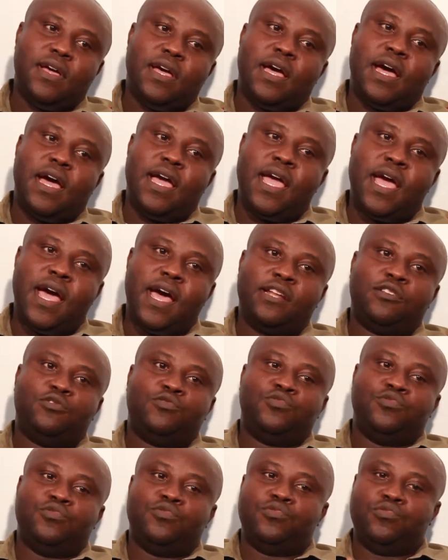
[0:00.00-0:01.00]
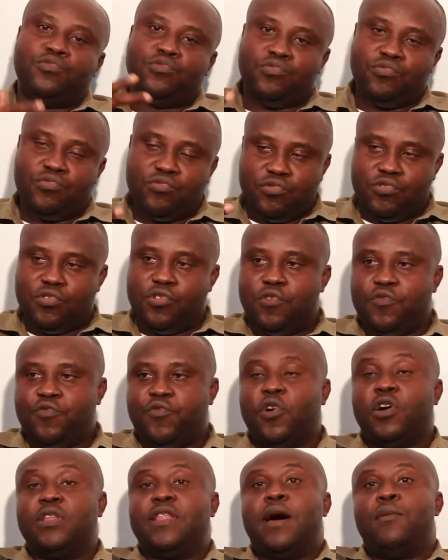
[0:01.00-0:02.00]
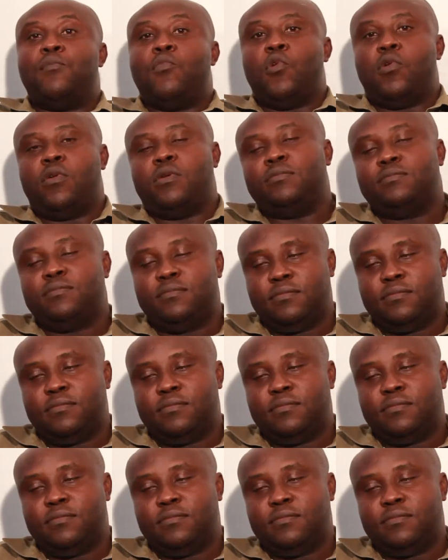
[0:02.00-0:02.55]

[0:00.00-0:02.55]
I had to furthermore,